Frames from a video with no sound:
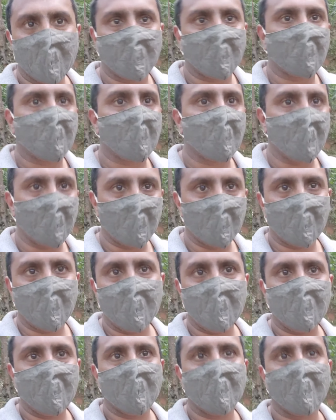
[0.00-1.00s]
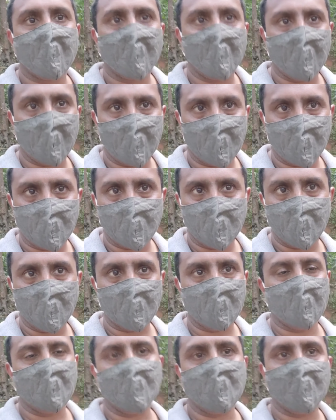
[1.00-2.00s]
early or you
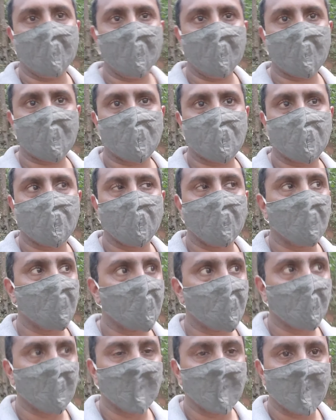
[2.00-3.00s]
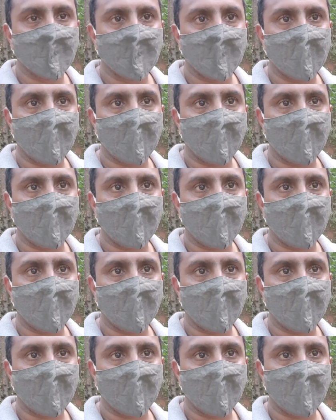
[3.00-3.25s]
come late. If you